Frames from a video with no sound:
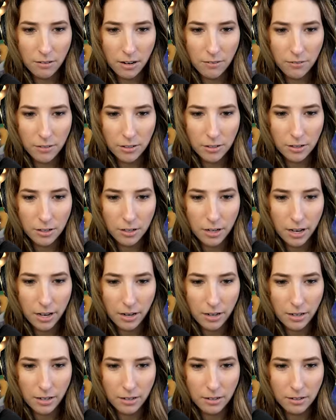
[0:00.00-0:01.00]
you're not very good
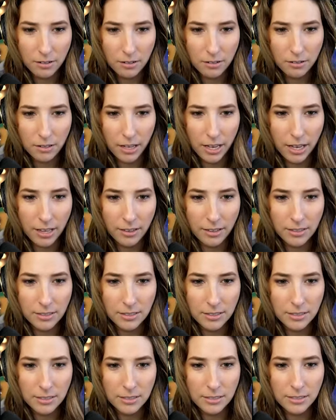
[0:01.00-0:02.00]
at it. Okay,
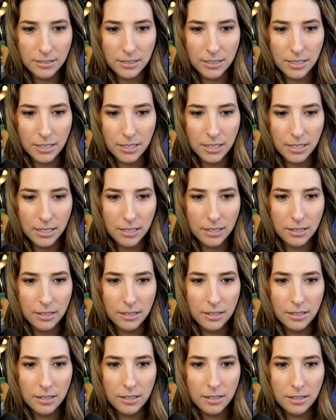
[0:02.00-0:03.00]
let's see.
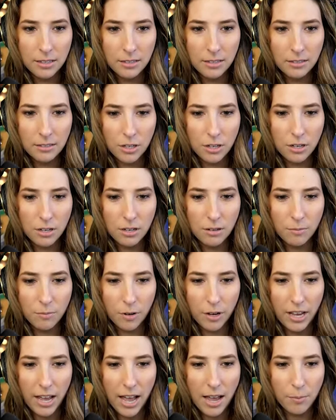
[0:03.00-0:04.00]

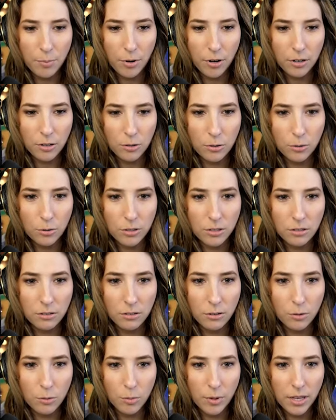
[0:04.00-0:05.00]
Jump. Okay, I parkoured
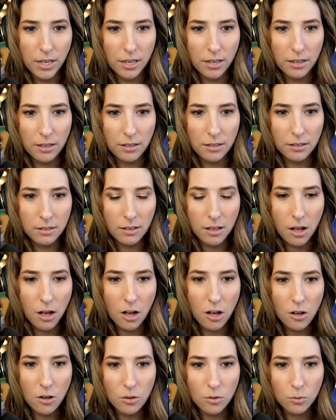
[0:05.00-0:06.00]
a little bit.
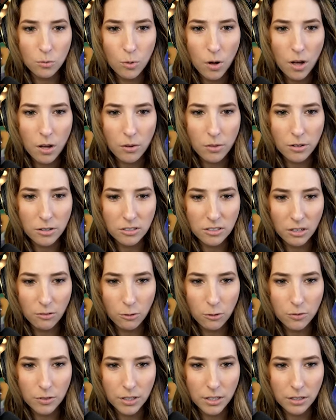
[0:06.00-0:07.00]
Oh, wow. Whoa, there's
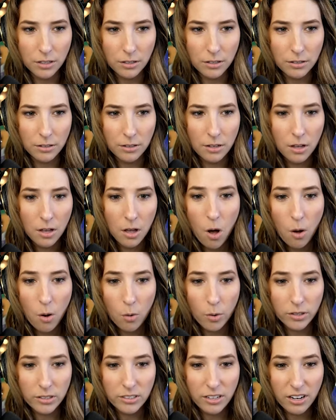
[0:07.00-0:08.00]
stuff over here.
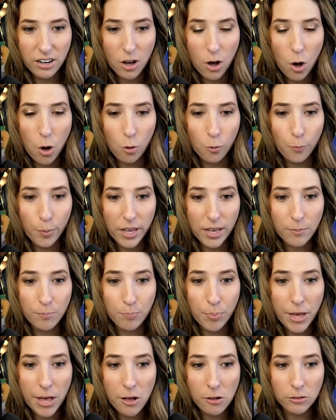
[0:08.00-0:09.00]
Whoa, it's like a whole
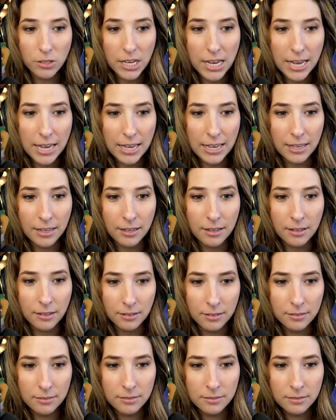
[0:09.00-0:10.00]
big
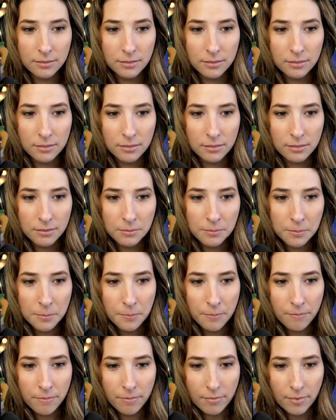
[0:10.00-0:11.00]
building. Oh, man,
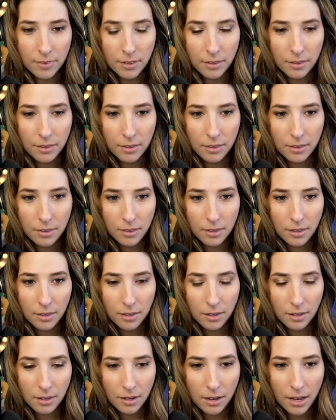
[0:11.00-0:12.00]
how did you do the
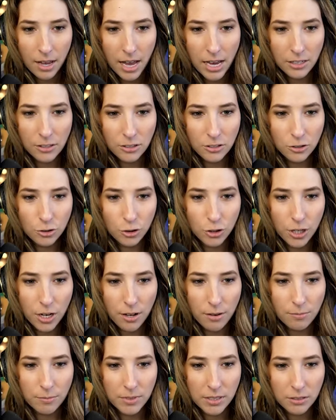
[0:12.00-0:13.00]
parkour? I just
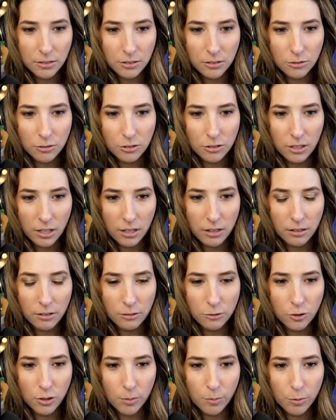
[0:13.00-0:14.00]
jumped. It was just like a
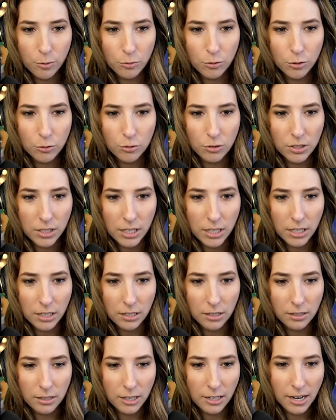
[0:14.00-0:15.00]
little
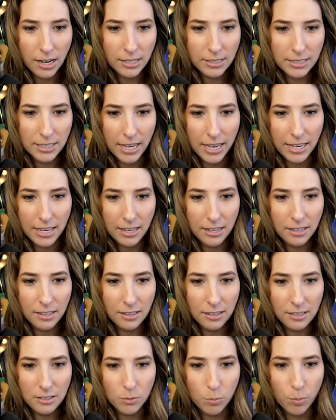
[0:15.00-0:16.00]
jumperooski. Can I take
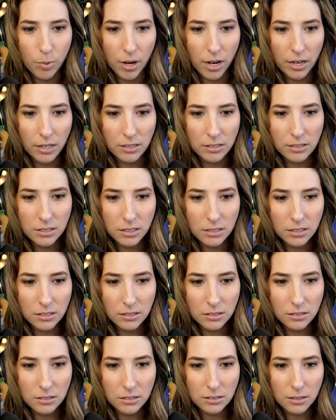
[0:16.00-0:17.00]
any of these
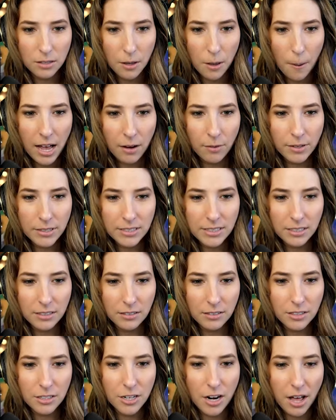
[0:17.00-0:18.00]
boxes? How is
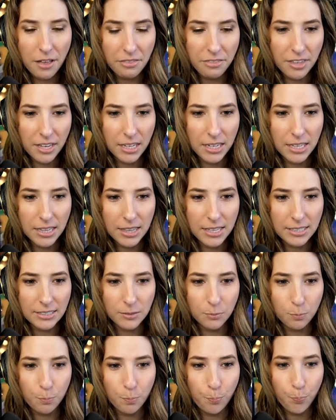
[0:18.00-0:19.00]
there nothing in
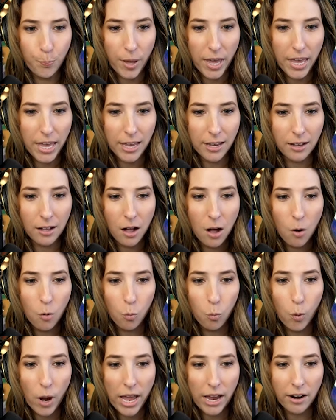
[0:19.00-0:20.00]
this big
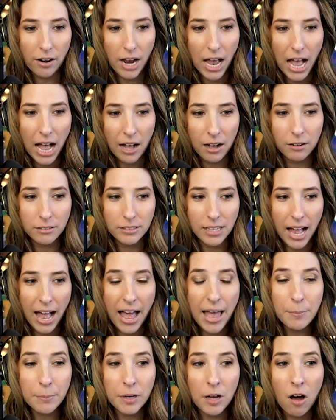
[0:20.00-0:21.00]
warehouse?
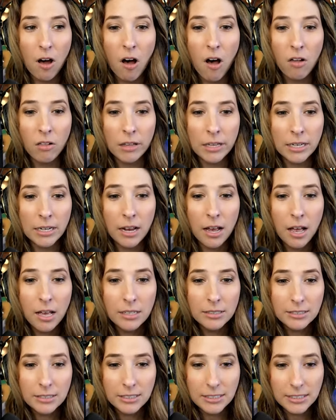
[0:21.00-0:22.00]
I'm calling
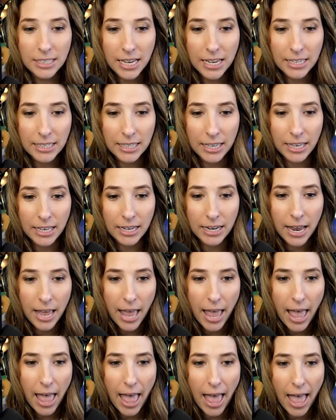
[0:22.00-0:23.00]

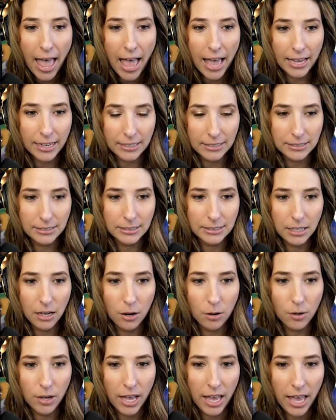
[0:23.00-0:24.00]
stinking hacks,
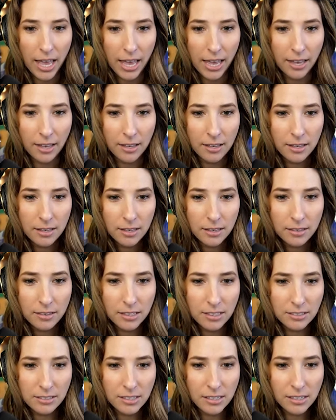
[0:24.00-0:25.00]
okay?
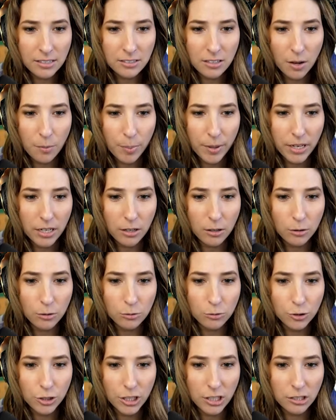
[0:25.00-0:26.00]
This is a big
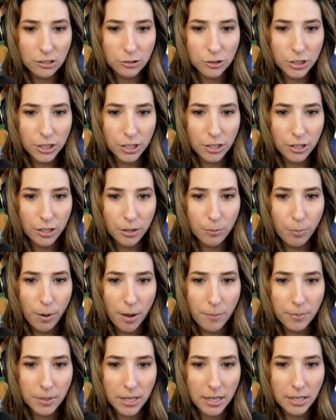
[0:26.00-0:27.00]
old cheater
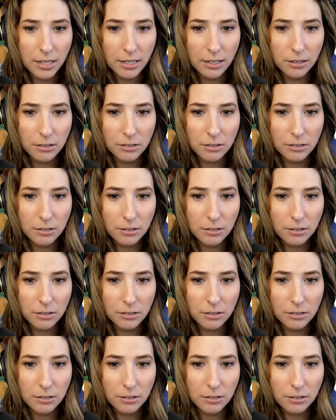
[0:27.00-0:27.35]
pumpkin